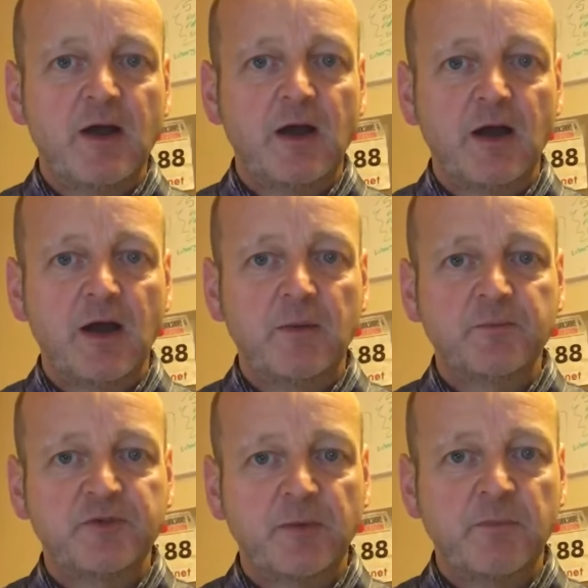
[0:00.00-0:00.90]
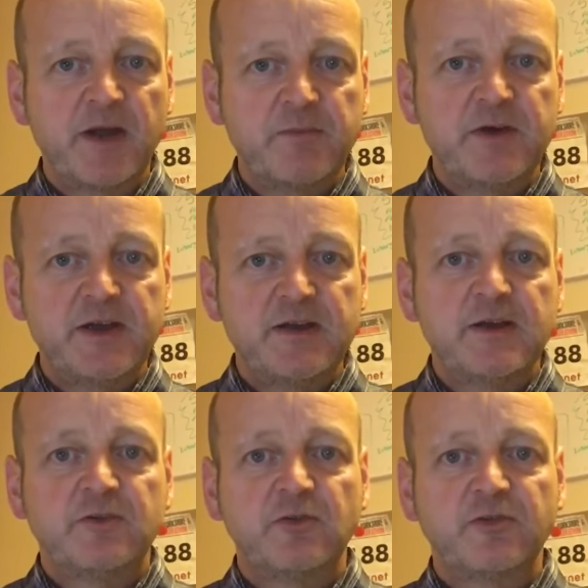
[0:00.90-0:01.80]
Um, some may be
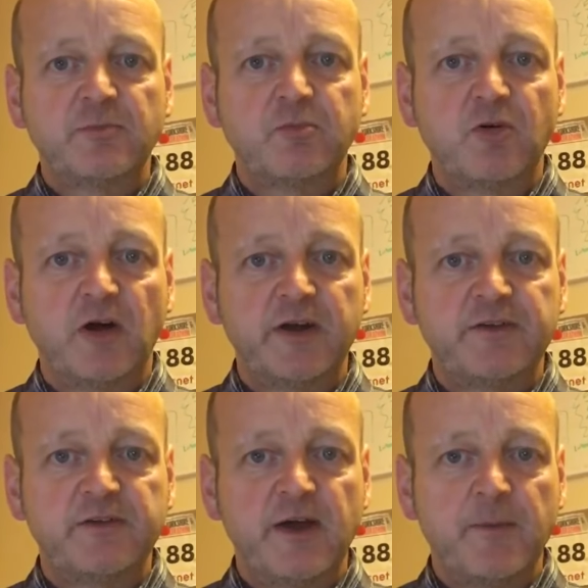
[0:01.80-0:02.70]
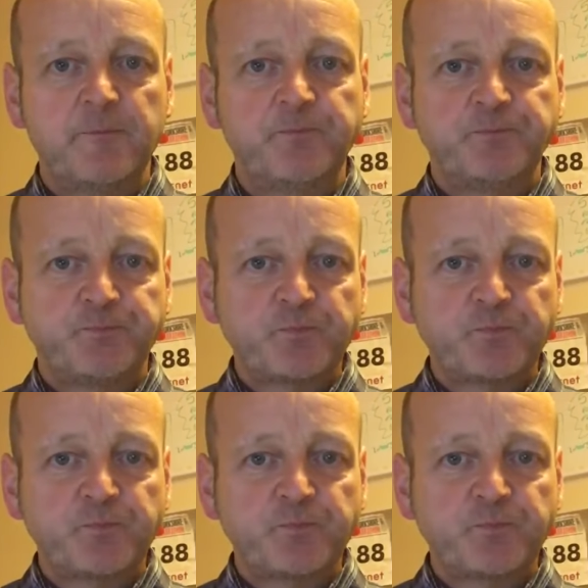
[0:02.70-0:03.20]
just some prize um,